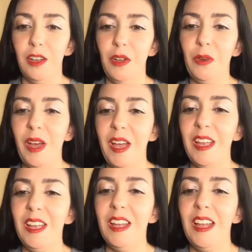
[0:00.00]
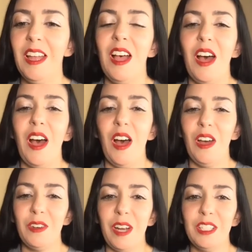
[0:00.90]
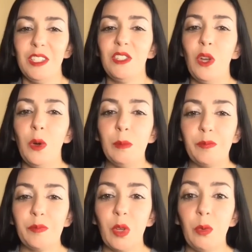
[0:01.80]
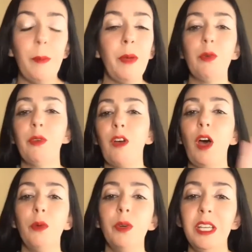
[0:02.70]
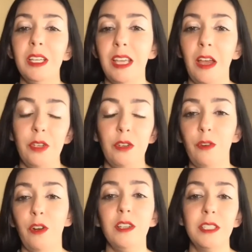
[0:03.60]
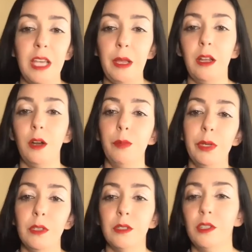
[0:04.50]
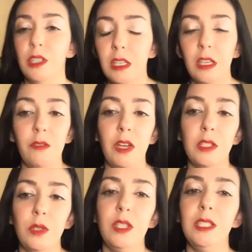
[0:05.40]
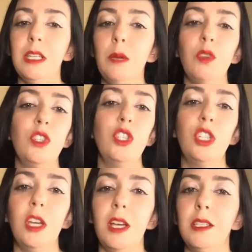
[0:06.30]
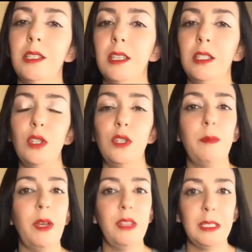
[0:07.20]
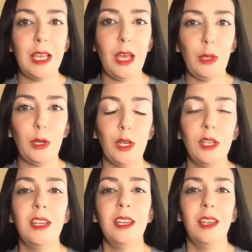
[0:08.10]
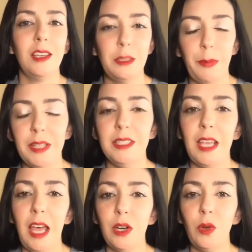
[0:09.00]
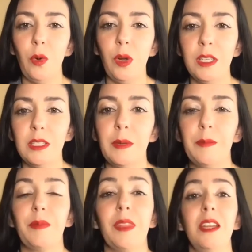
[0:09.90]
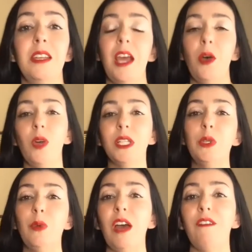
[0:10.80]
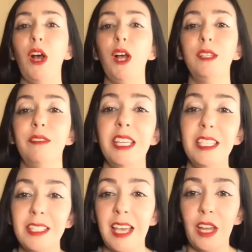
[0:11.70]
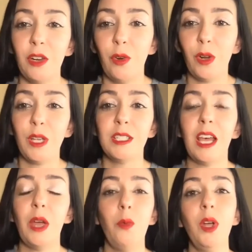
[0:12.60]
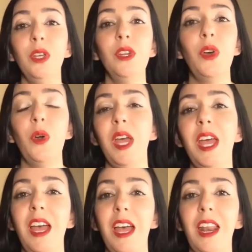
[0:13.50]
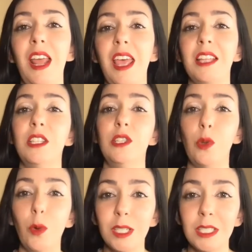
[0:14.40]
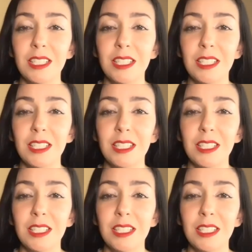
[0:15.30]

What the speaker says: okay? All right, so remember, we've already accounted for our debt, our bills, our sinking funds, so this time we're just concerned about these other expense categories. Now, once you have all of these categories, I want you to go ahead and sort